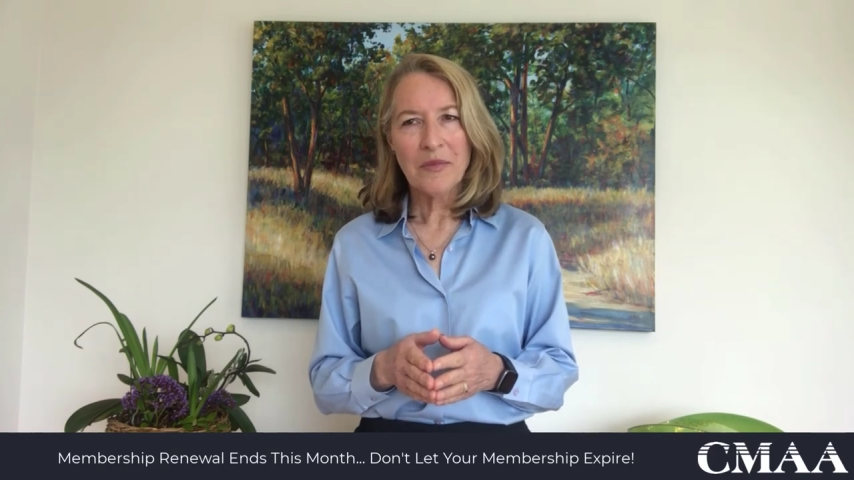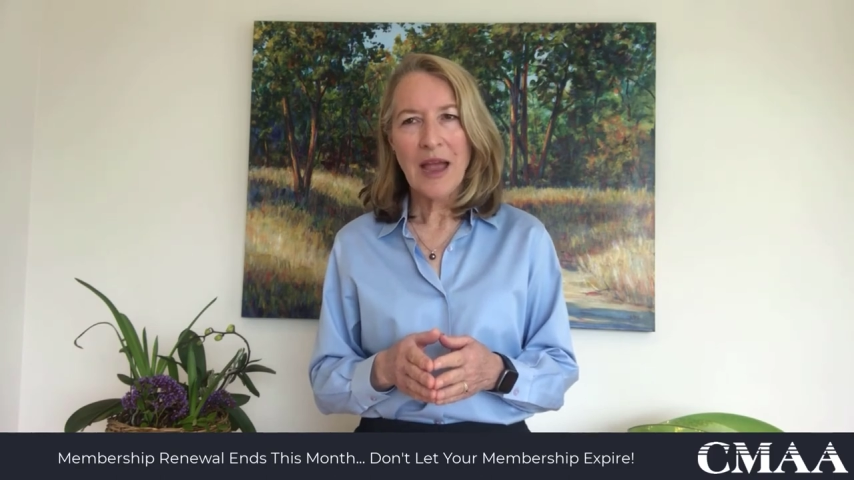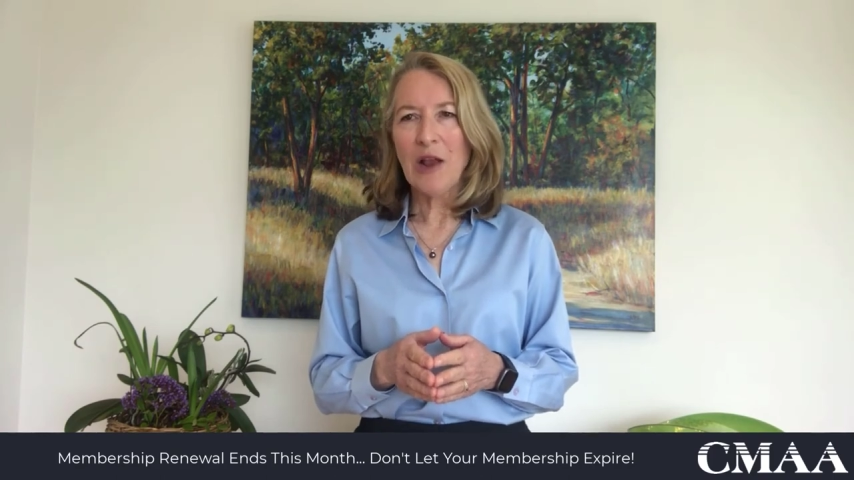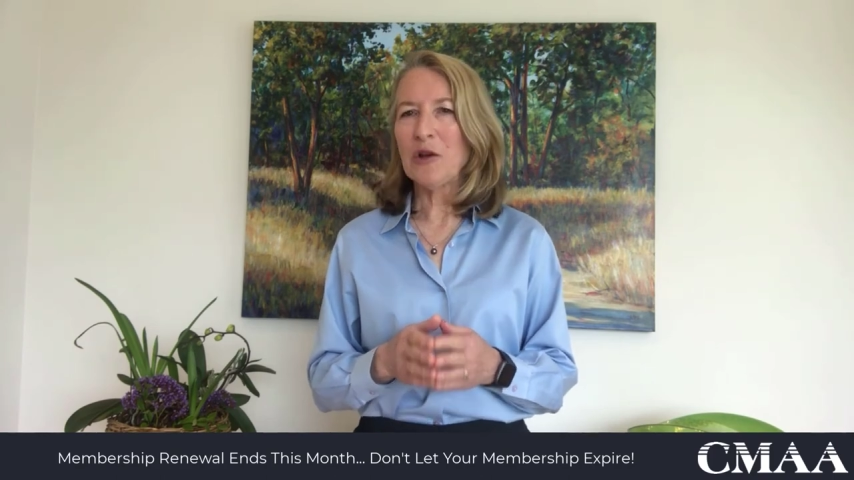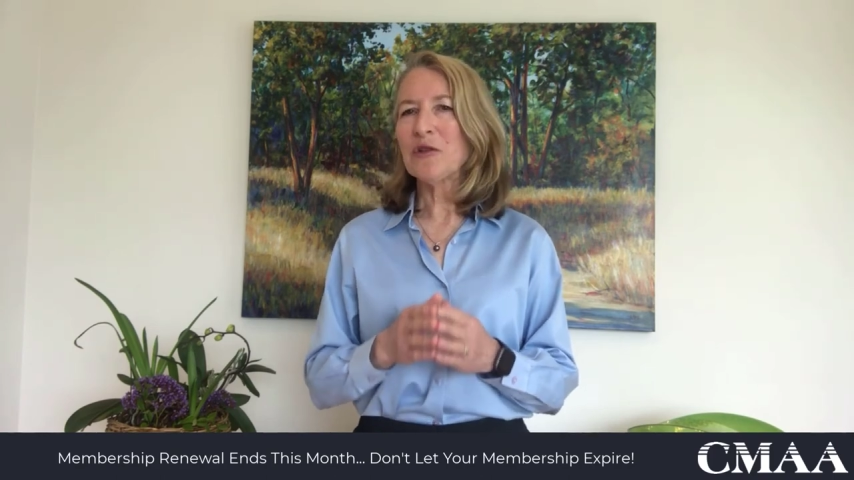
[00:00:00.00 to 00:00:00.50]

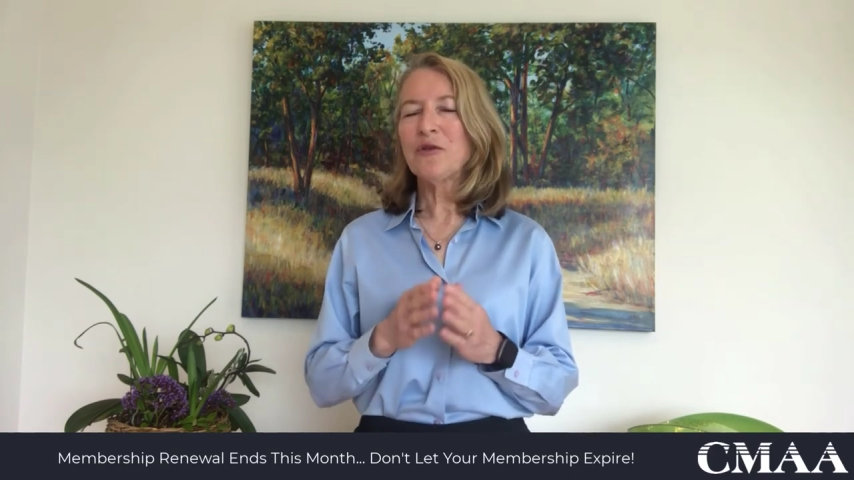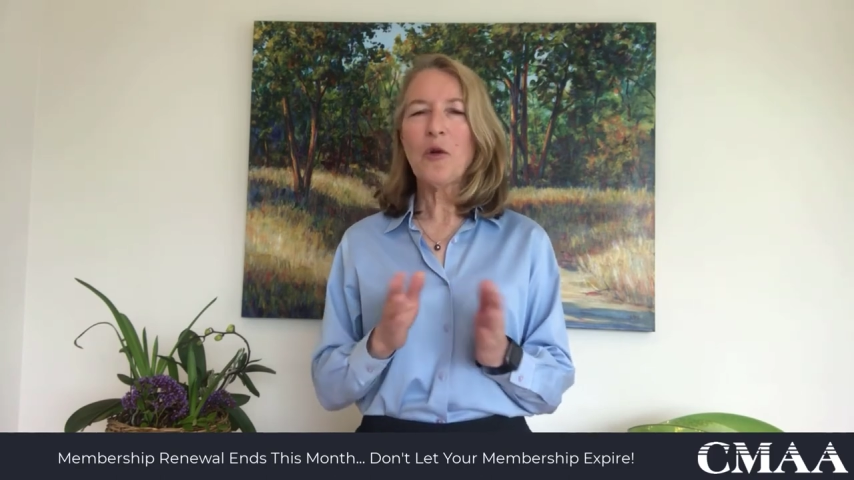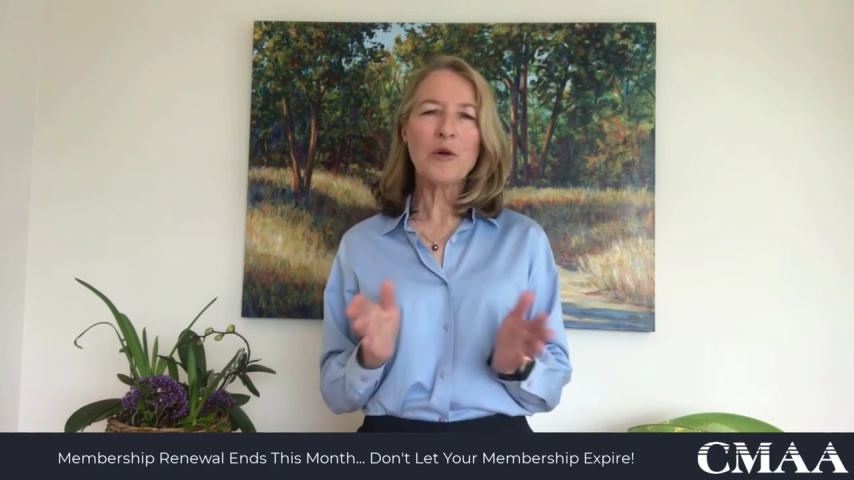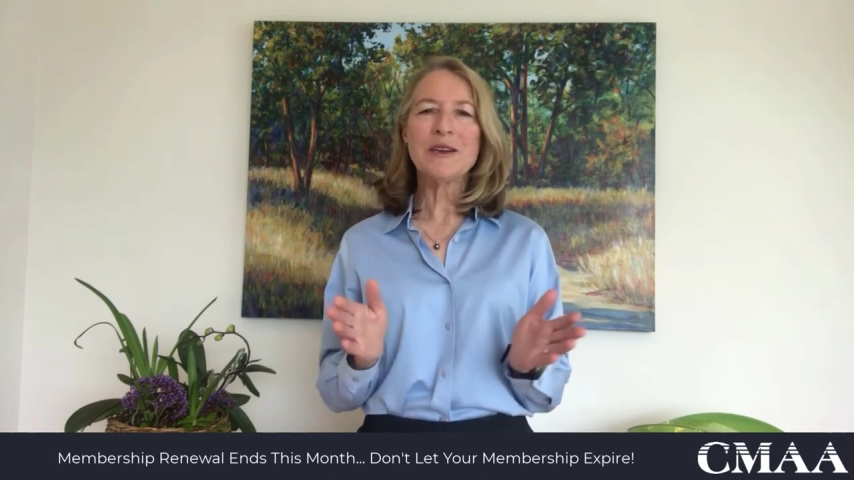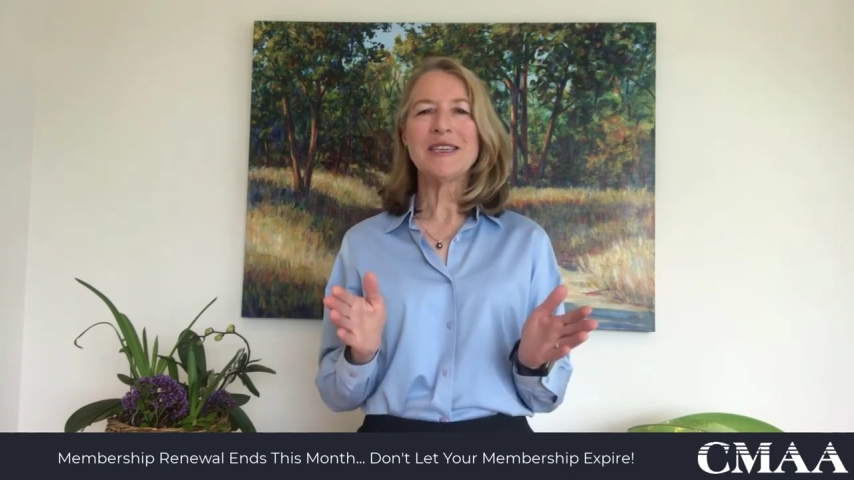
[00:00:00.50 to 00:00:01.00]
I look
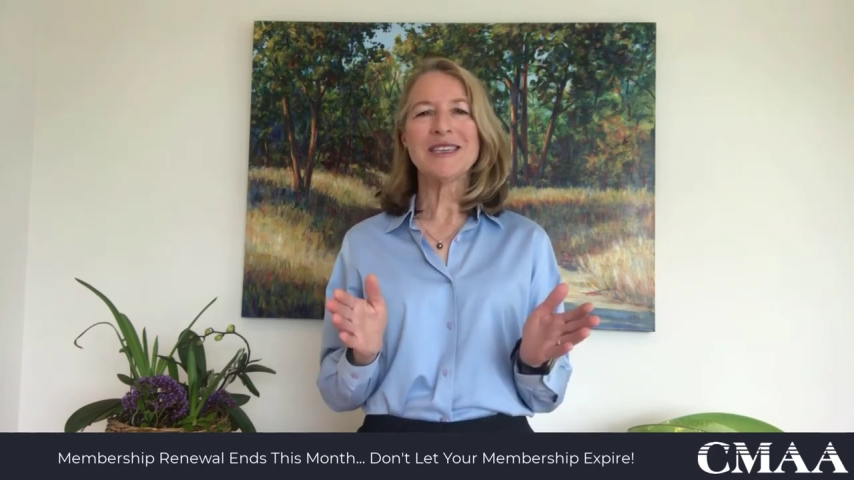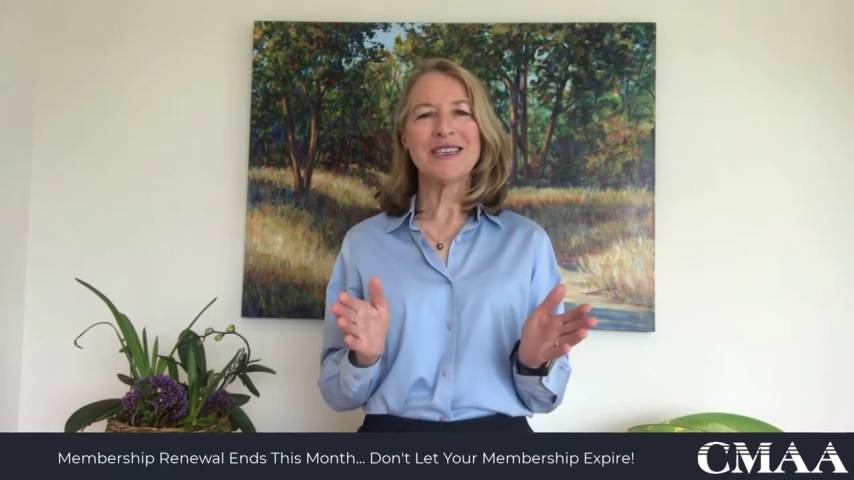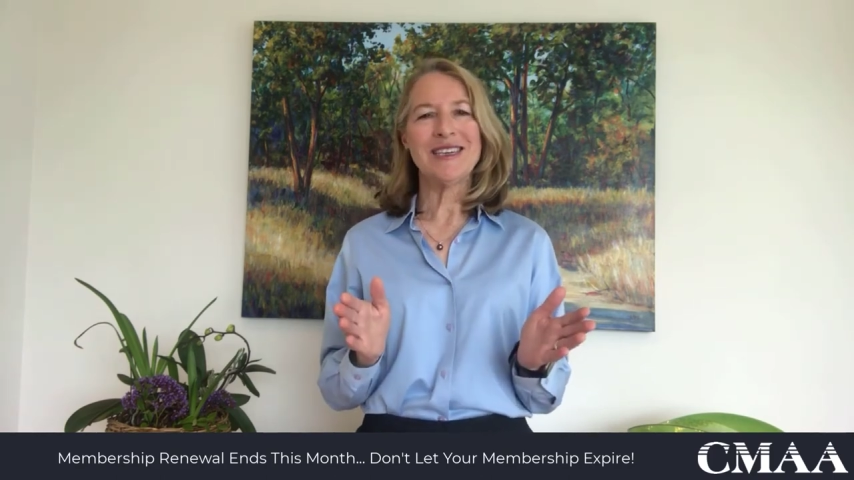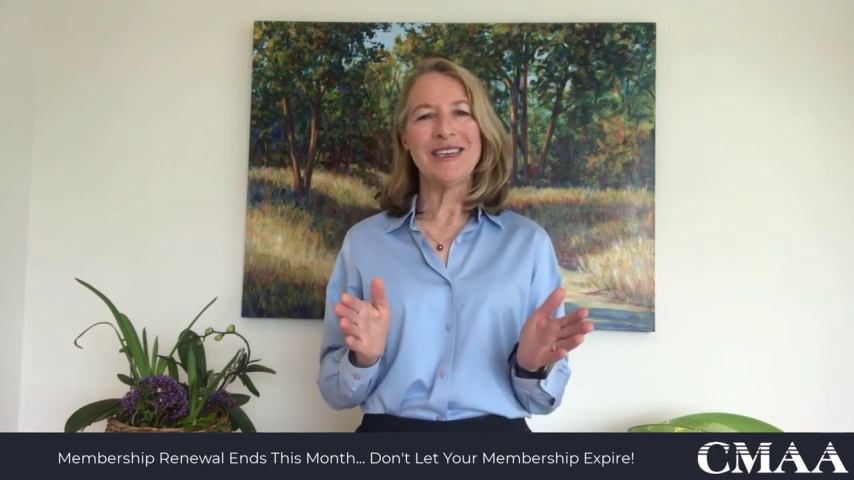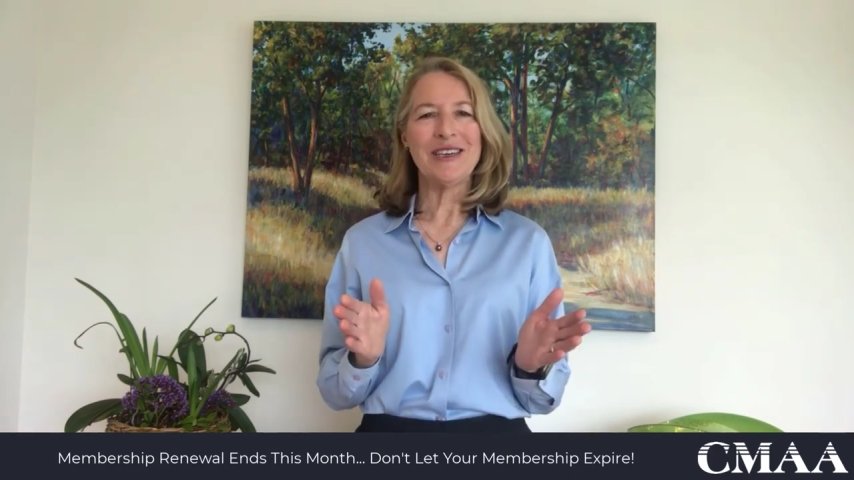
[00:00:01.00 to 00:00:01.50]
forward to
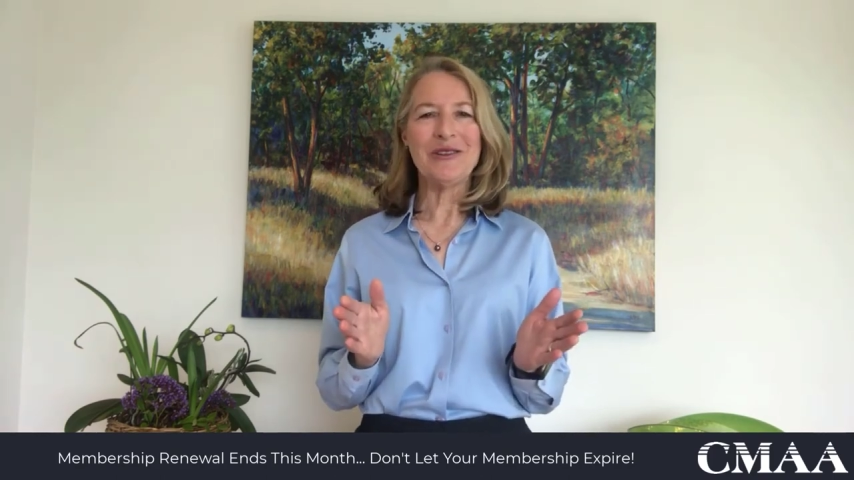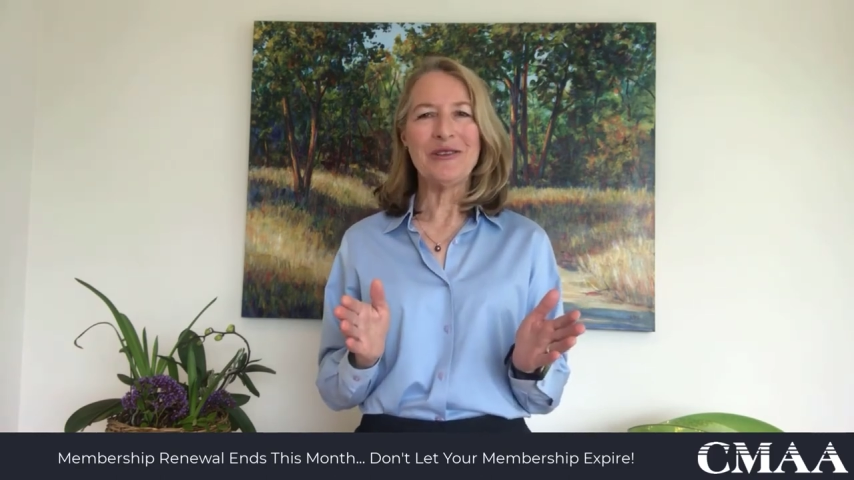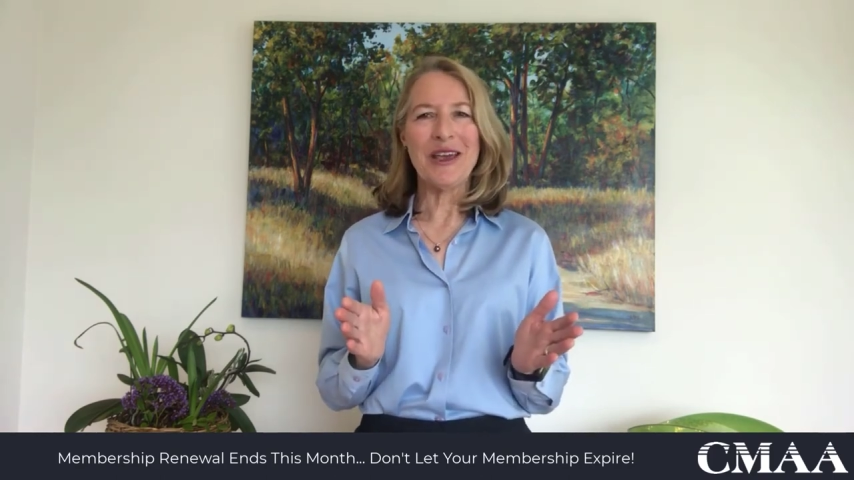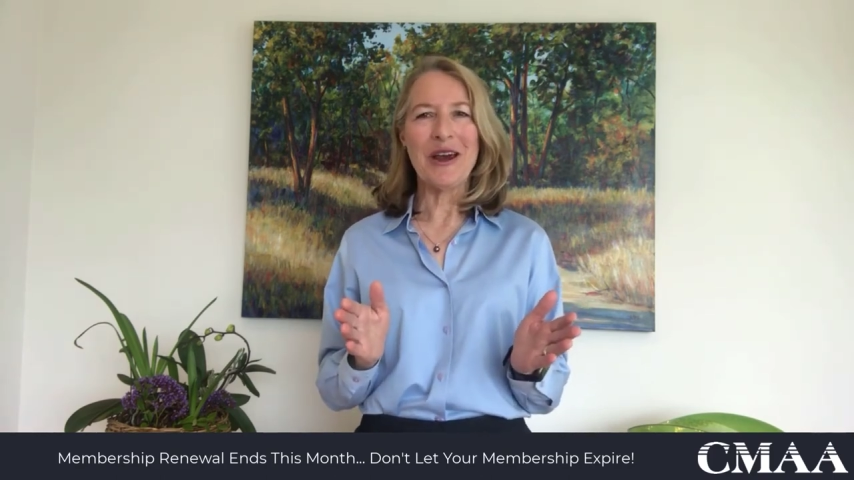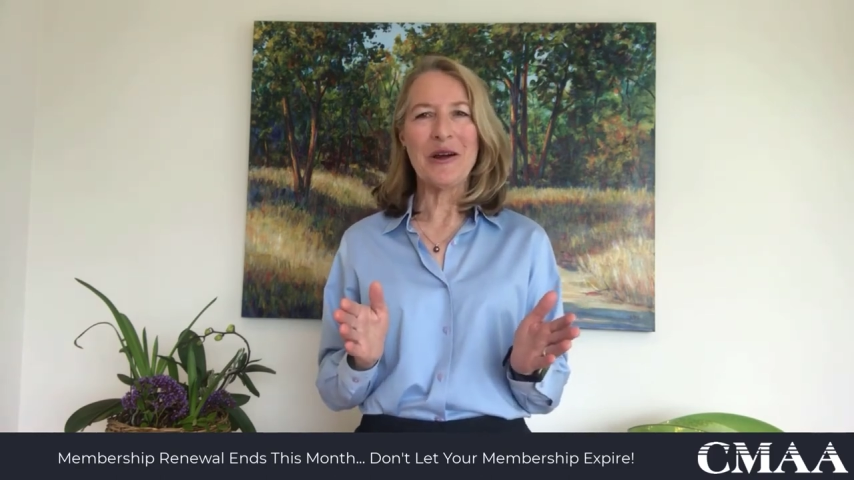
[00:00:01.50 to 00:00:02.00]
seeing you
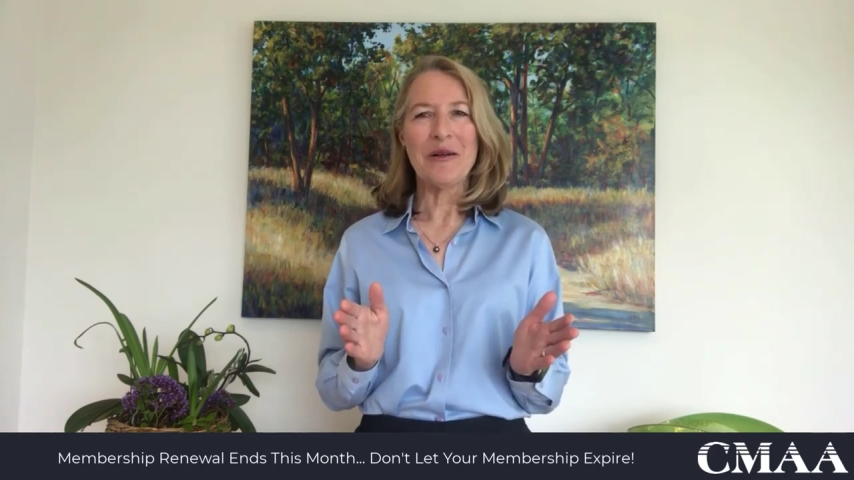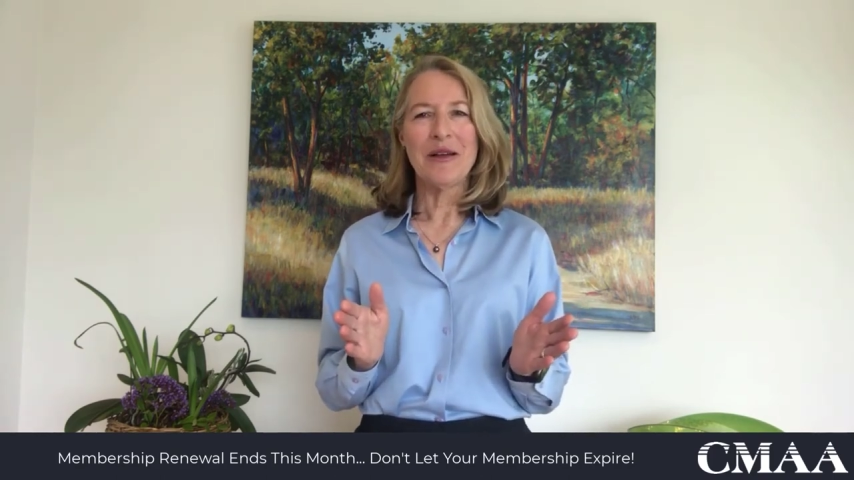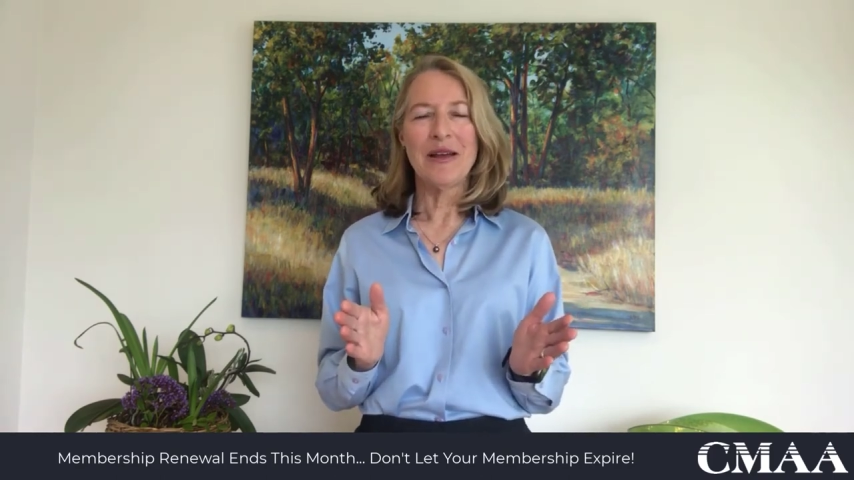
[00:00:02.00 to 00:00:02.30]
there.